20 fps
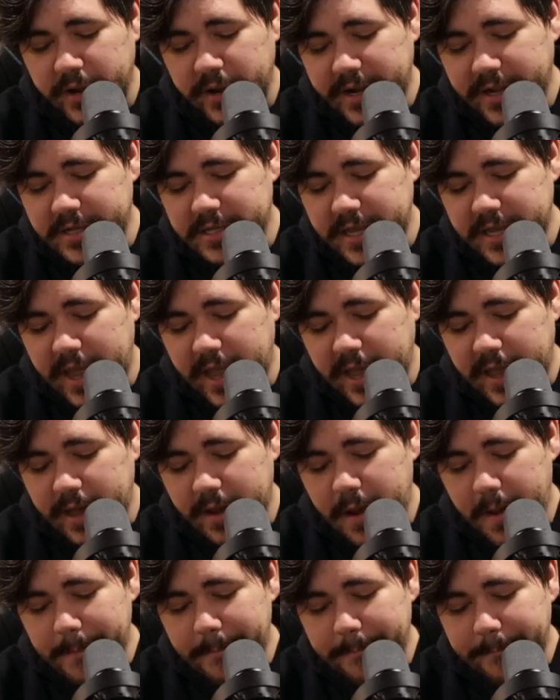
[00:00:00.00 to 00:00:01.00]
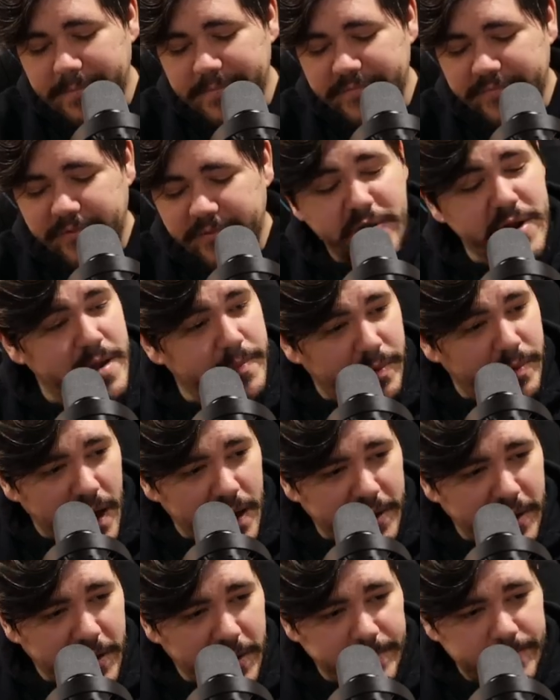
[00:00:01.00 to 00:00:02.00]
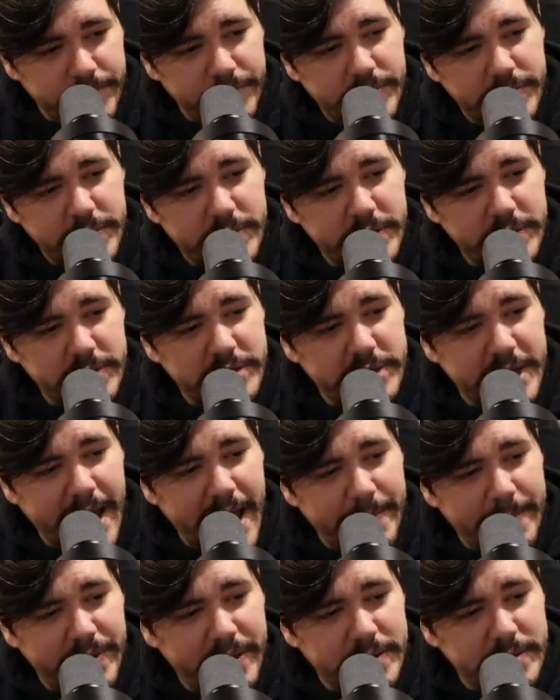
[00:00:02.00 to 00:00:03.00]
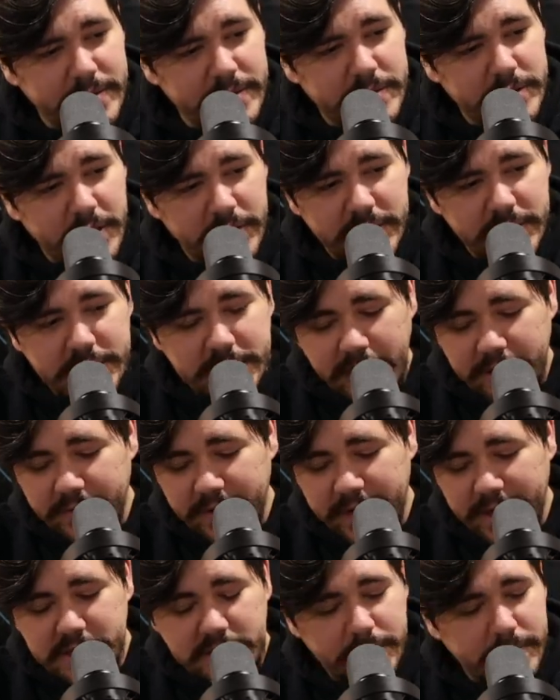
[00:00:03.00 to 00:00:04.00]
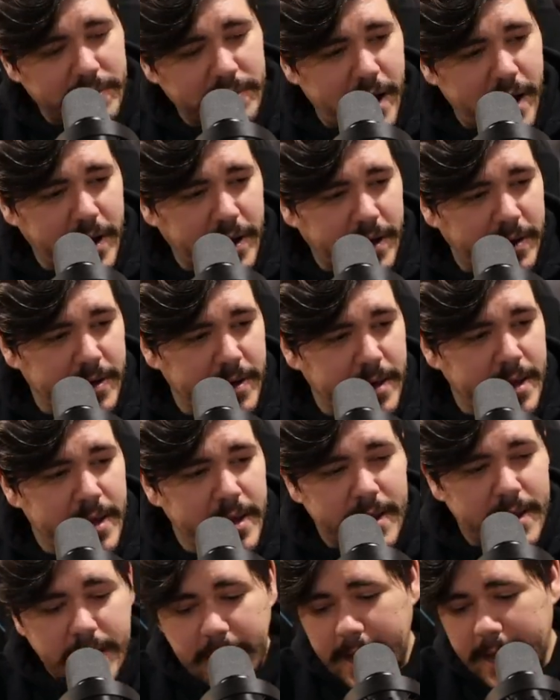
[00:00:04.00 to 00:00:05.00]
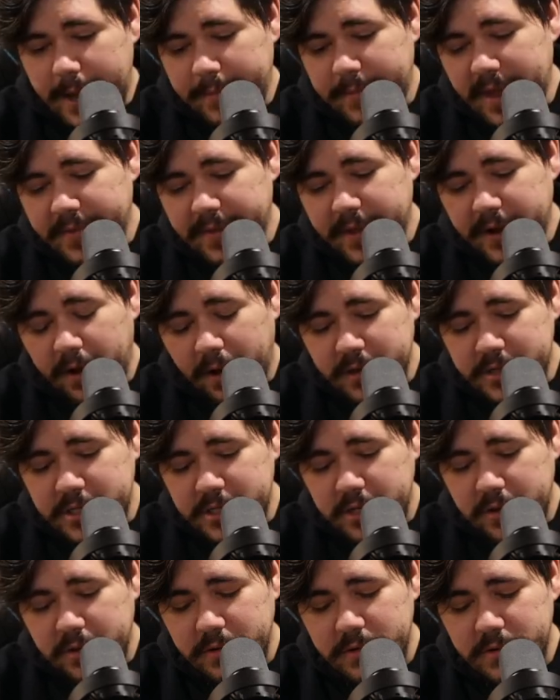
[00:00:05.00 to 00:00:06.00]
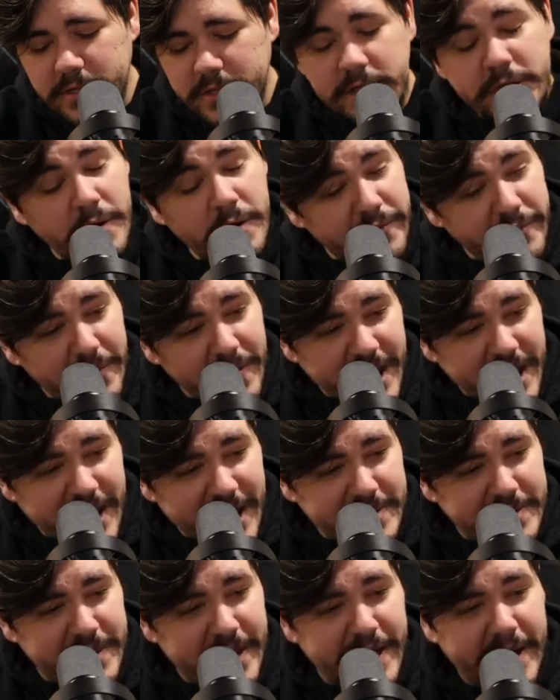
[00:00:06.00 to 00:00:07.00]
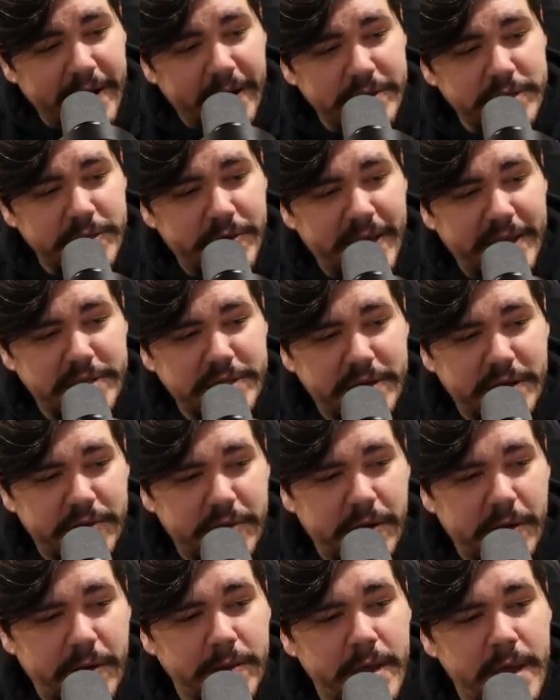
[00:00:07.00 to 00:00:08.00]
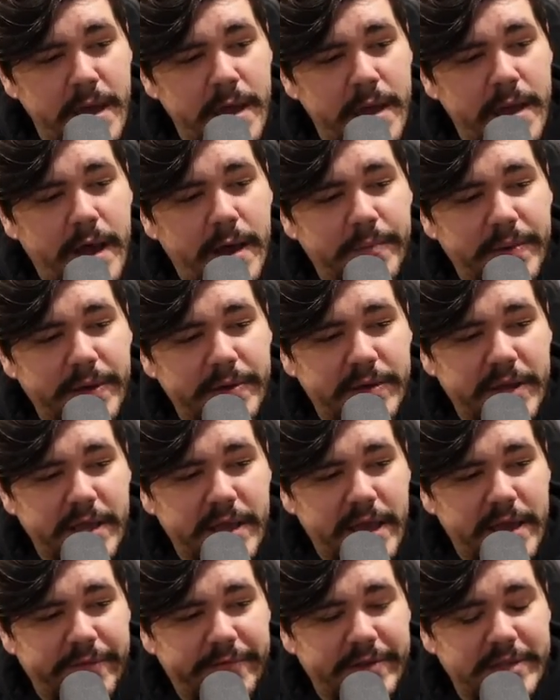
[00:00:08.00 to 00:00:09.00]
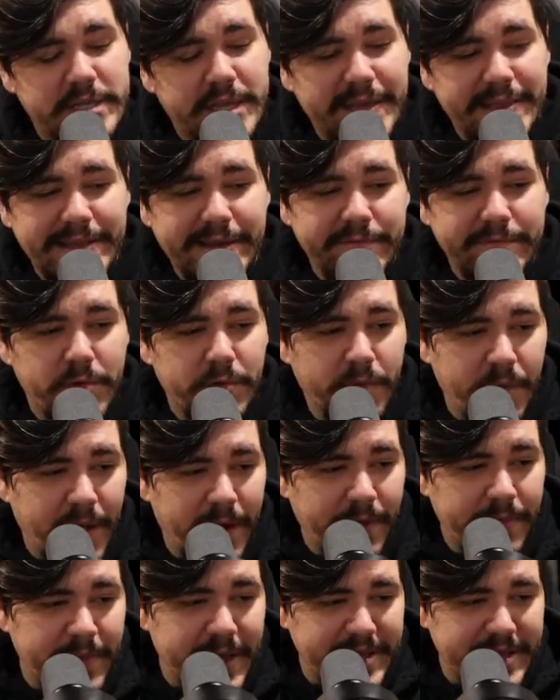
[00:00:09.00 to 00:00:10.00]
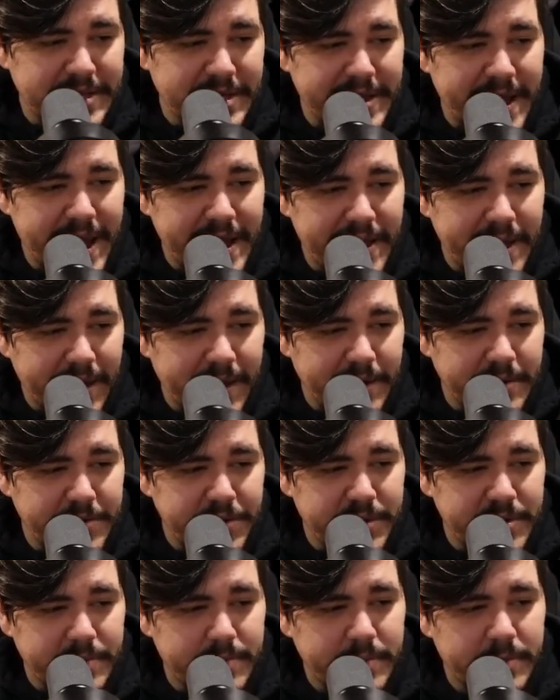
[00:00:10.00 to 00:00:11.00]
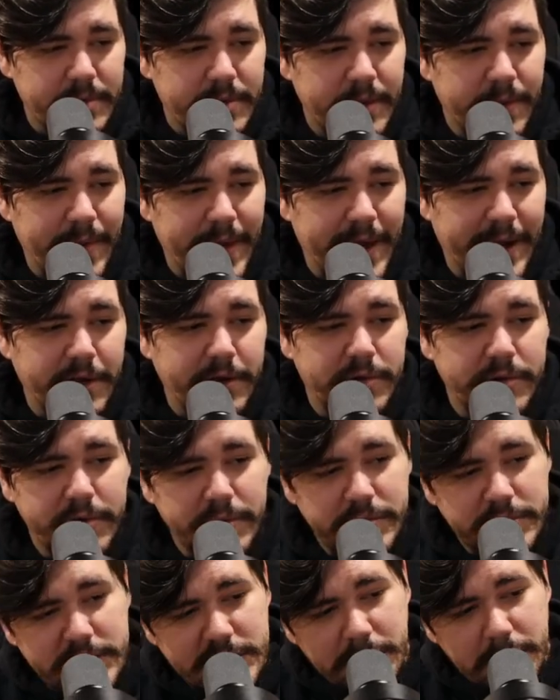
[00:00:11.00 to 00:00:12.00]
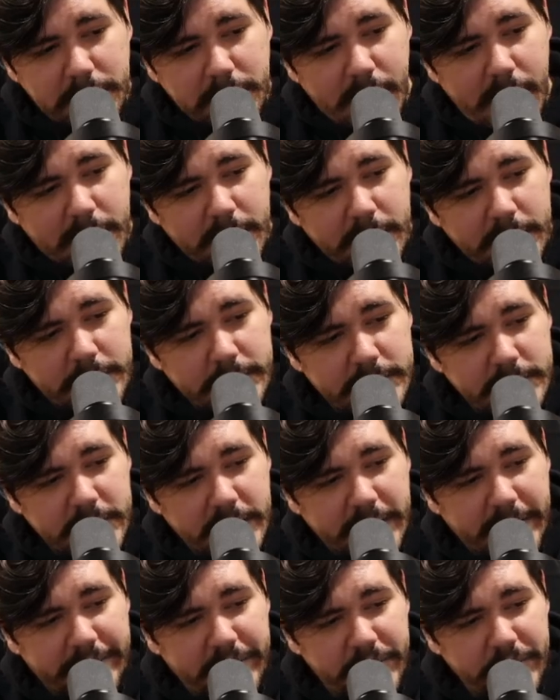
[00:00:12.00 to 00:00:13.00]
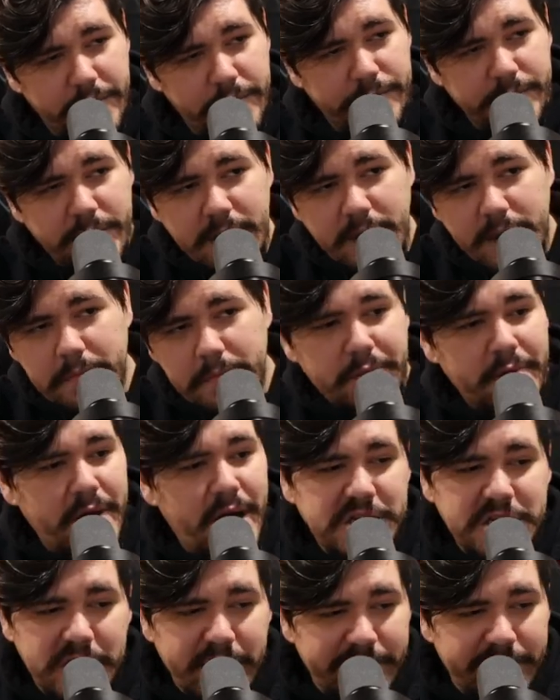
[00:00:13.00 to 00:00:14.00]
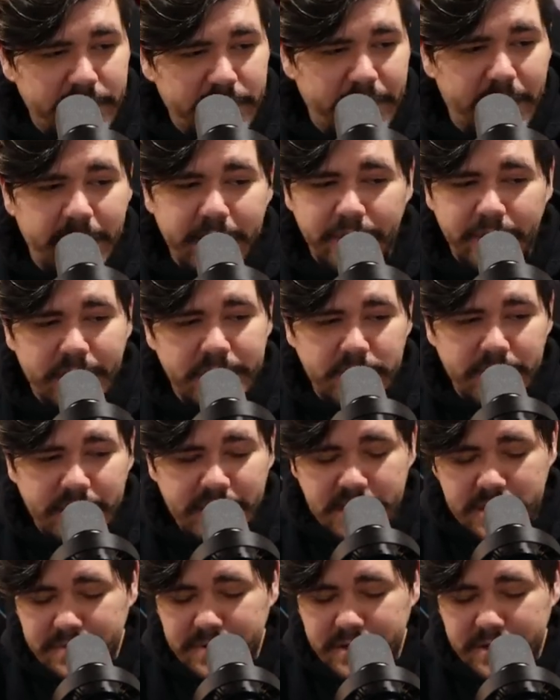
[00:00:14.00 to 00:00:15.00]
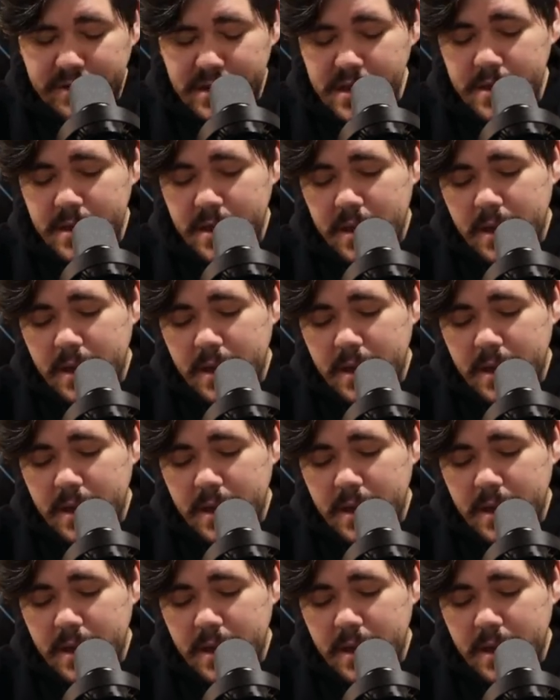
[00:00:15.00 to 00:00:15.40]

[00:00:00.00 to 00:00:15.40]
it is a free blocker. You tap it, turn it sideways to block. And then also, don't forget that it also has another ability if it's a level 1 that's attacking it. And that includes the block. Like if you block to level 1, you also get this ability.